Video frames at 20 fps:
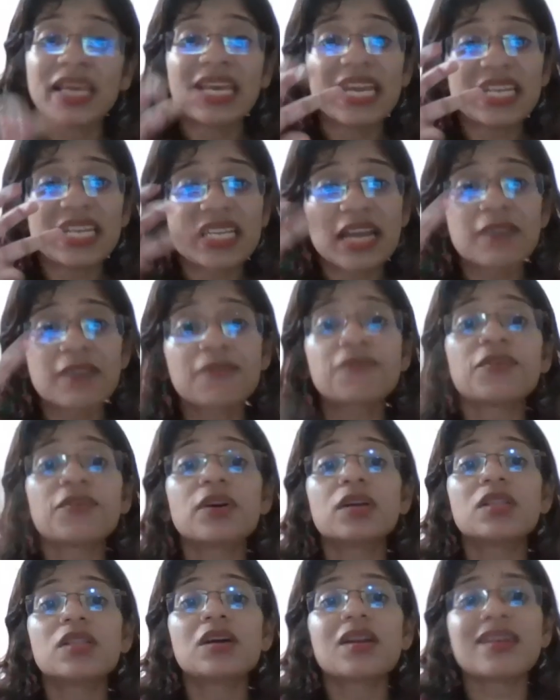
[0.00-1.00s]
It can
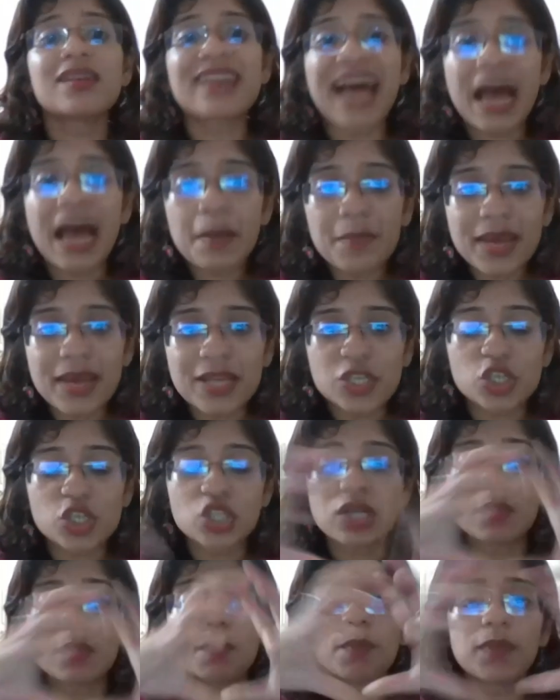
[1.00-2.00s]
further
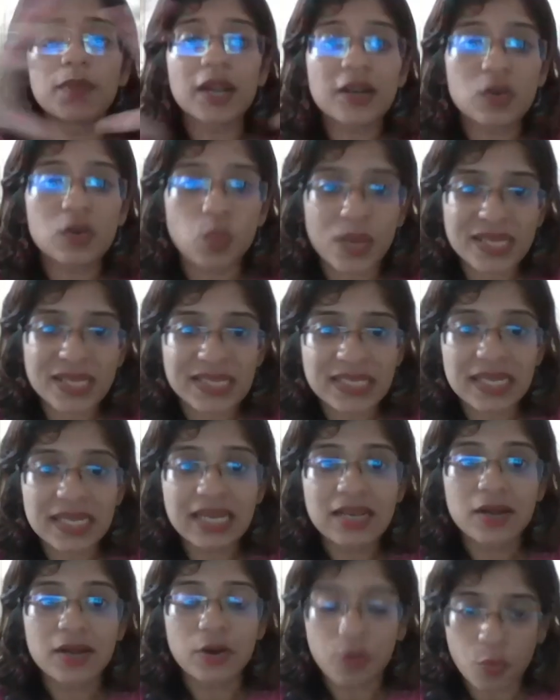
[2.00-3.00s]
damage the blood
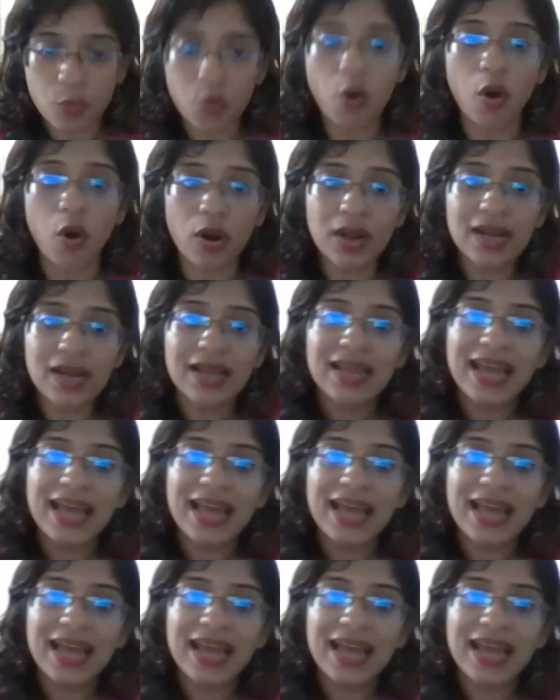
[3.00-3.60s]
vessel wall